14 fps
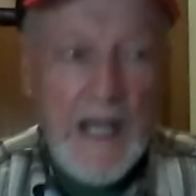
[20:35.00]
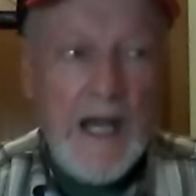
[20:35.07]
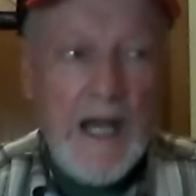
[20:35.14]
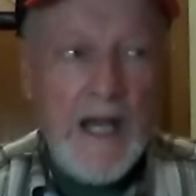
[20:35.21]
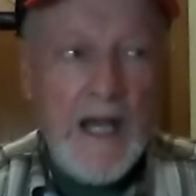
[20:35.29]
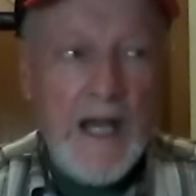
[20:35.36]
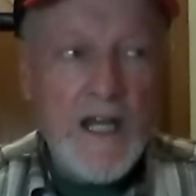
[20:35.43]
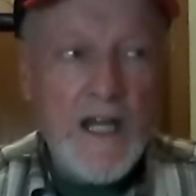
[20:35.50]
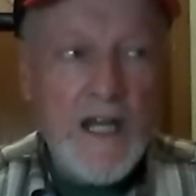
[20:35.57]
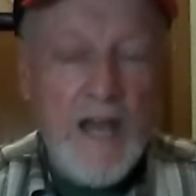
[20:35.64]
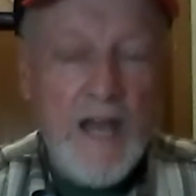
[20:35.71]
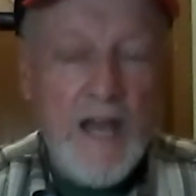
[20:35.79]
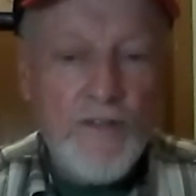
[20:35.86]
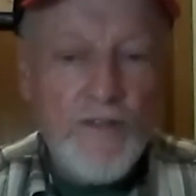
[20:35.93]
I didn't
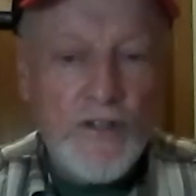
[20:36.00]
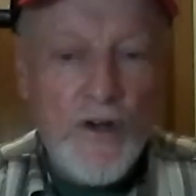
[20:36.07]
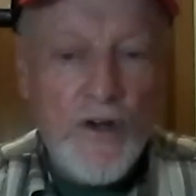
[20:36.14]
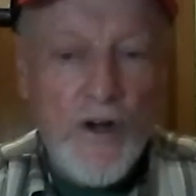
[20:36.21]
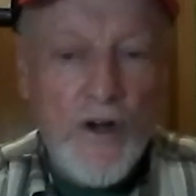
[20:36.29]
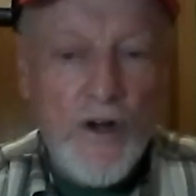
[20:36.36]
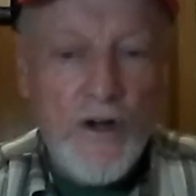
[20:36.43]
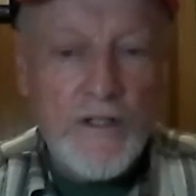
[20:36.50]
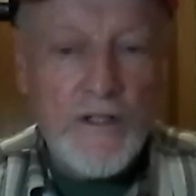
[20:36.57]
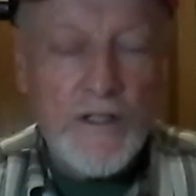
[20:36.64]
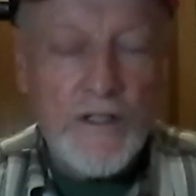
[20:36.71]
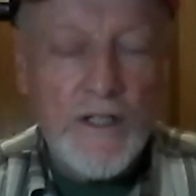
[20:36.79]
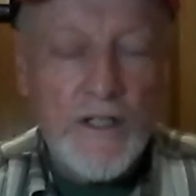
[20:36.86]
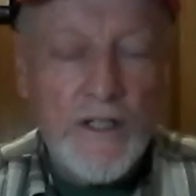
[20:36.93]
have the tart heart
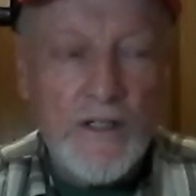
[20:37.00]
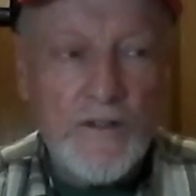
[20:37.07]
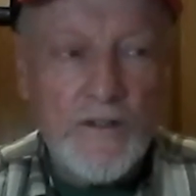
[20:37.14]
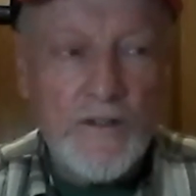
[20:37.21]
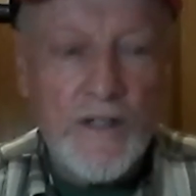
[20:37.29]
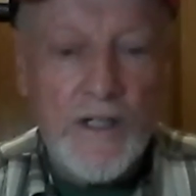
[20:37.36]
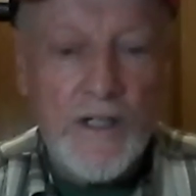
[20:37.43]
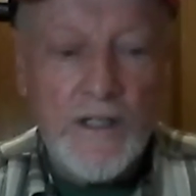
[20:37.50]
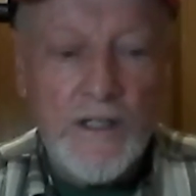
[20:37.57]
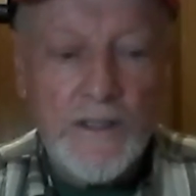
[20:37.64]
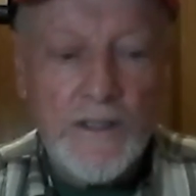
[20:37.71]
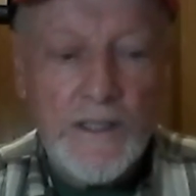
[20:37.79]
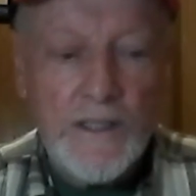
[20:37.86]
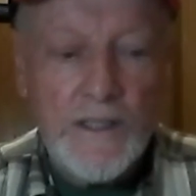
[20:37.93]
to tell her uh,
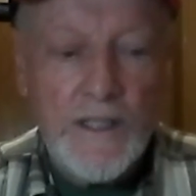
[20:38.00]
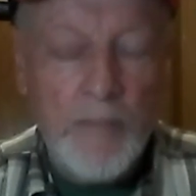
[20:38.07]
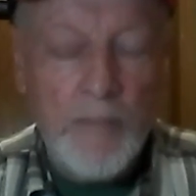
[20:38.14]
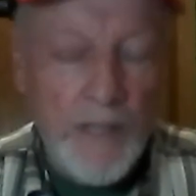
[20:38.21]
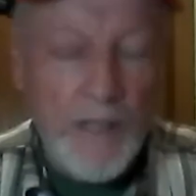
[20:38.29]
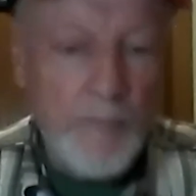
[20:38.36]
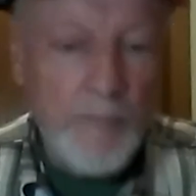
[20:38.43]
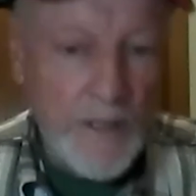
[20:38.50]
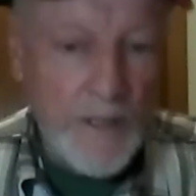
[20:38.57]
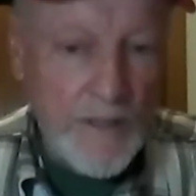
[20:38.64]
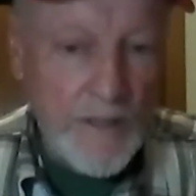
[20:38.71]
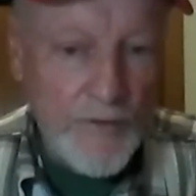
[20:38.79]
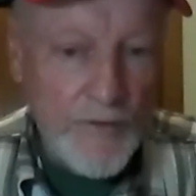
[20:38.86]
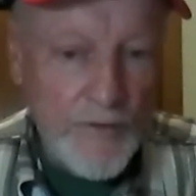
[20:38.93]
it made a big
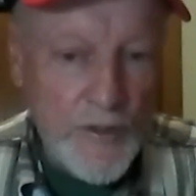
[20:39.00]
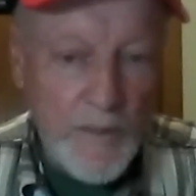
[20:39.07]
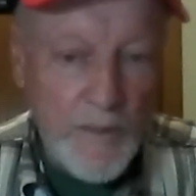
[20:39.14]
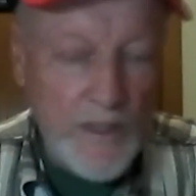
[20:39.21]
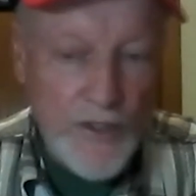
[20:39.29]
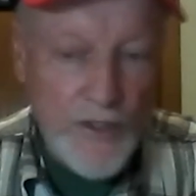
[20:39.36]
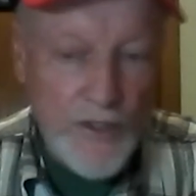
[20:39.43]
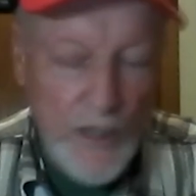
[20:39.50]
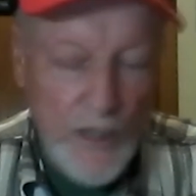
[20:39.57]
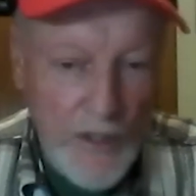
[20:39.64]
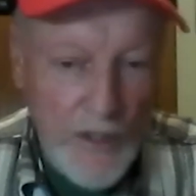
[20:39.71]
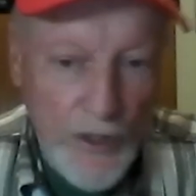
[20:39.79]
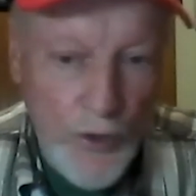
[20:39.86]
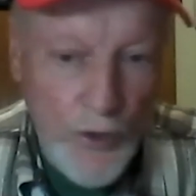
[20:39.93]
difference because
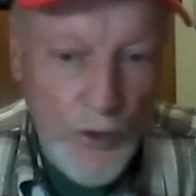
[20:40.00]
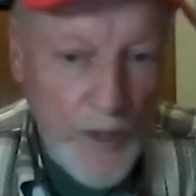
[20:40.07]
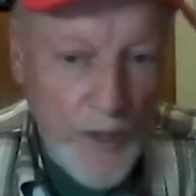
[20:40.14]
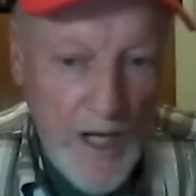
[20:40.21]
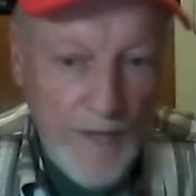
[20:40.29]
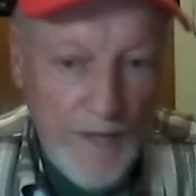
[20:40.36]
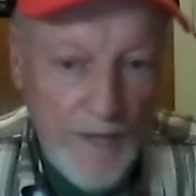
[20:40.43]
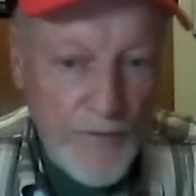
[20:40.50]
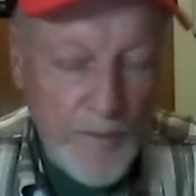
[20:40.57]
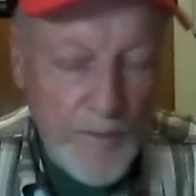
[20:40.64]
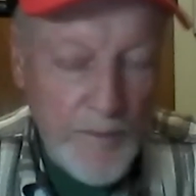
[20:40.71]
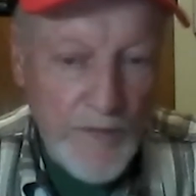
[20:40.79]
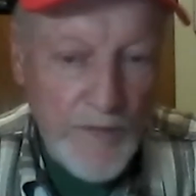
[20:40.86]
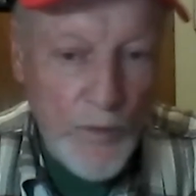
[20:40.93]
you and I are
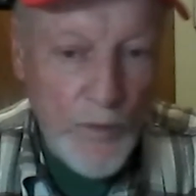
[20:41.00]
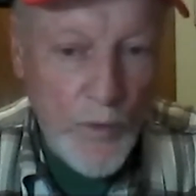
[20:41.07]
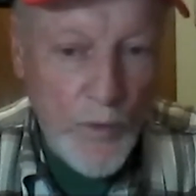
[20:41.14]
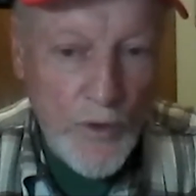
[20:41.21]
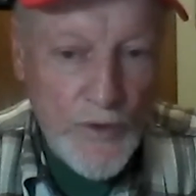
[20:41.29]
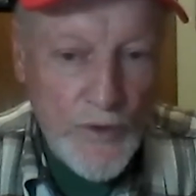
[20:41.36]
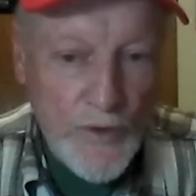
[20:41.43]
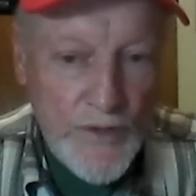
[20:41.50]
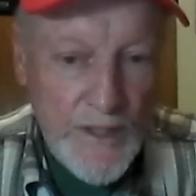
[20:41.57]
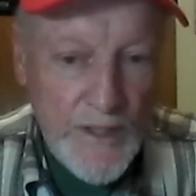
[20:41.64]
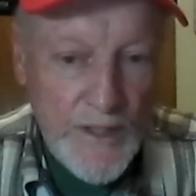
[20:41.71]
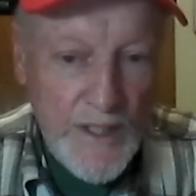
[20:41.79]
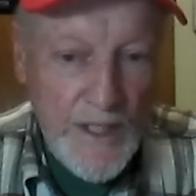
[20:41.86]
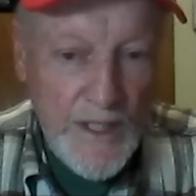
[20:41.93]
from different worlds,
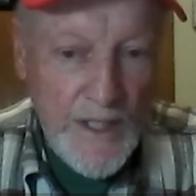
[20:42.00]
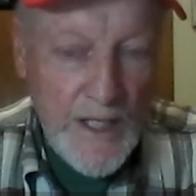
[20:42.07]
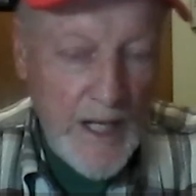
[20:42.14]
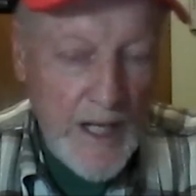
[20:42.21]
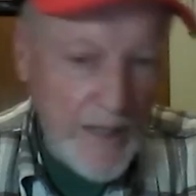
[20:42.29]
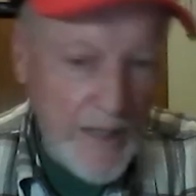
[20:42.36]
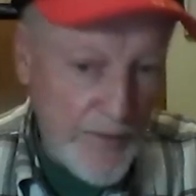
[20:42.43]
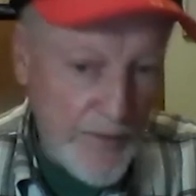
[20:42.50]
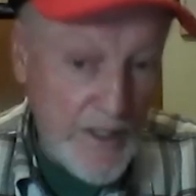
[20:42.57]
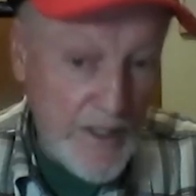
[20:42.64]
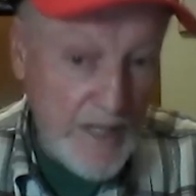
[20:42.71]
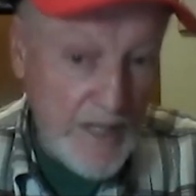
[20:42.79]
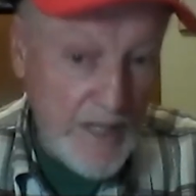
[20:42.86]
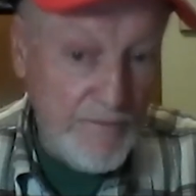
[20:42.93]
and I don't
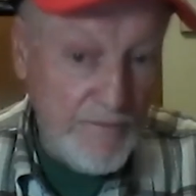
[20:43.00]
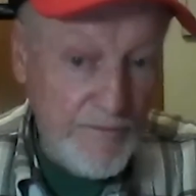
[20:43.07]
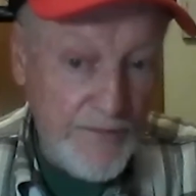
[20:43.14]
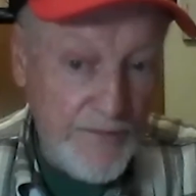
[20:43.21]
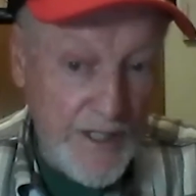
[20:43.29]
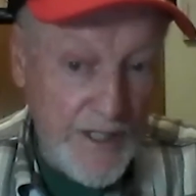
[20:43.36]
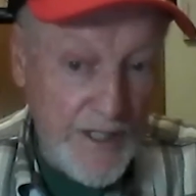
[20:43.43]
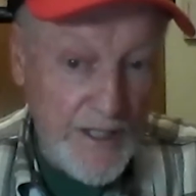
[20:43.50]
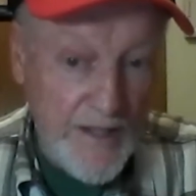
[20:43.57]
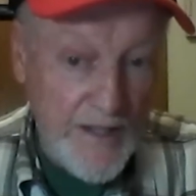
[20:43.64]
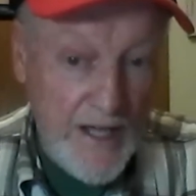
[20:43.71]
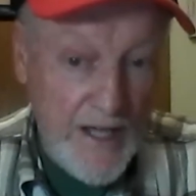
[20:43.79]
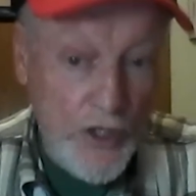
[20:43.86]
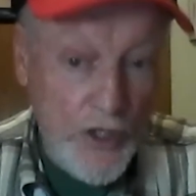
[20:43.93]
think I fit into
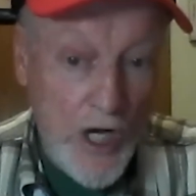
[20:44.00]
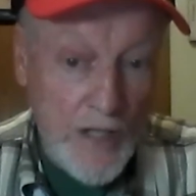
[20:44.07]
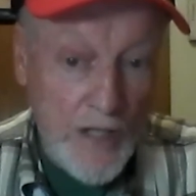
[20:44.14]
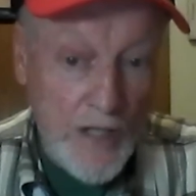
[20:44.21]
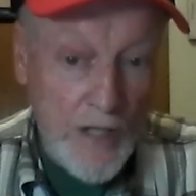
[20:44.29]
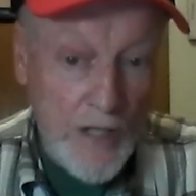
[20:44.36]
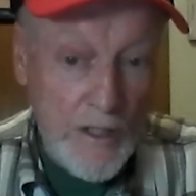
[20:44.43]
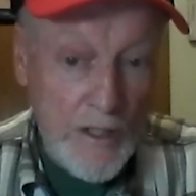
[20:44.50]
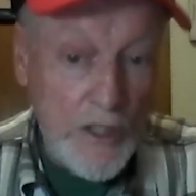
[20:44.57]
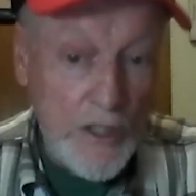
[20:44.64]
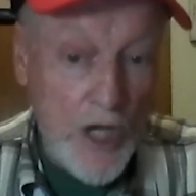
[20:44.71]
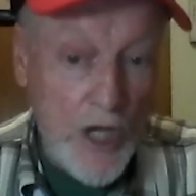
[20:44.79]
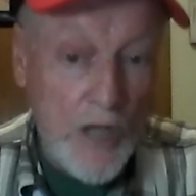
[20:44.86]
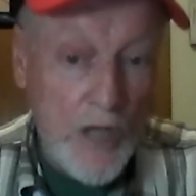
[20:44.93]
that wow. yacht, the
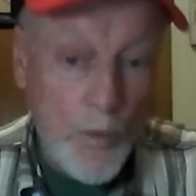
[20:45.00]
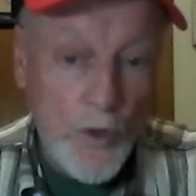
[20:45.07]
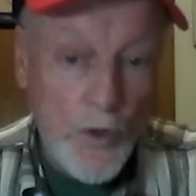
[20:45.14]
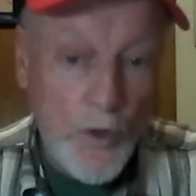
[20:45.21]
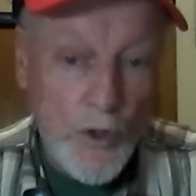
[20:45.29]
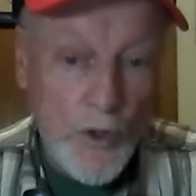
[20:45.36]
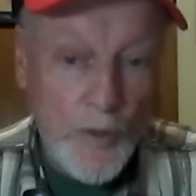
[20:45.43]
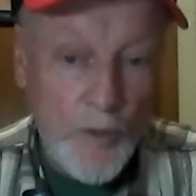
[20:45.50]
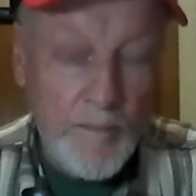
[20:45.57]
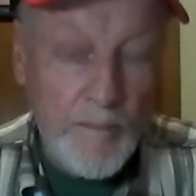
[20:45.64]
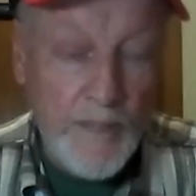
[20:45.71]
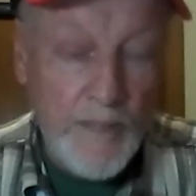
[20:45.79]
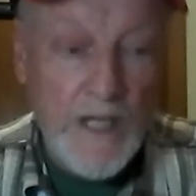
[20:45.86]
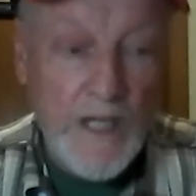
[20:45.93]
yacht world
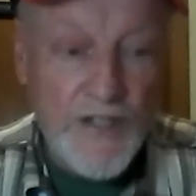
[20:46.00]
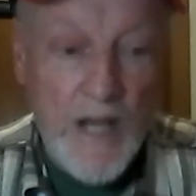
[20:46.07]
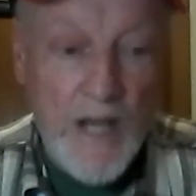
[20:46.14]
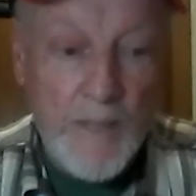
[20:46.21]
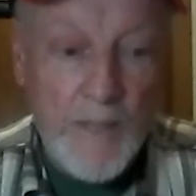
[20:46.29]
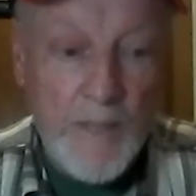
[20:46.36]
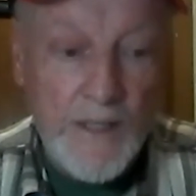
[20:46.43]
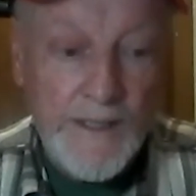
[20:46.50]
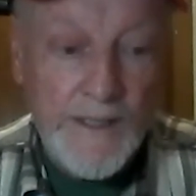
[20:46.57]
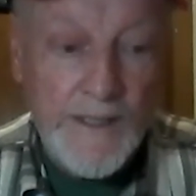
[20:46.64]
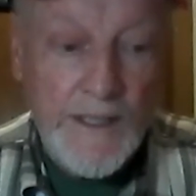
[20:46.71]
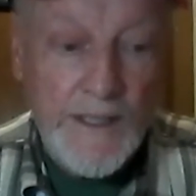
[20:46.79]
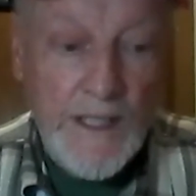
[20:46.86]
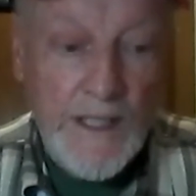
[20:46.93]
because I'm a
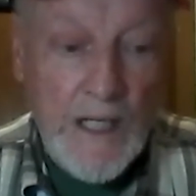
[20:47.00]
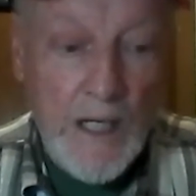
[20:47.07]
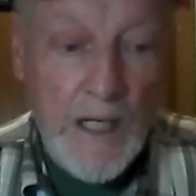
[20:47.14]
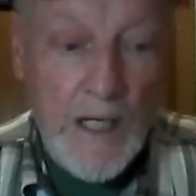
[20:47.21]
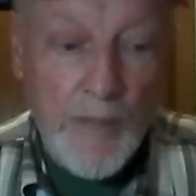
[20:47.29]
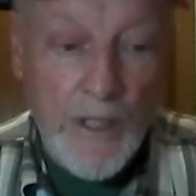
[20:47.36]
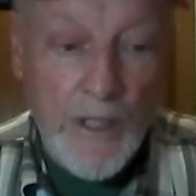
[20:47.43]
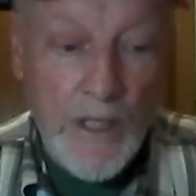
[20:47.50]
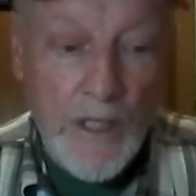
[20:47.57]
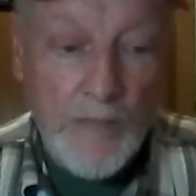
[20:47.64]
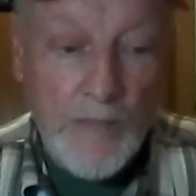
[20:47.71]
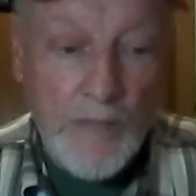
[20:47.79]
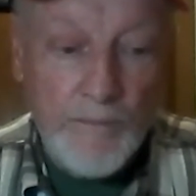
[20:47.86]
I'm a, a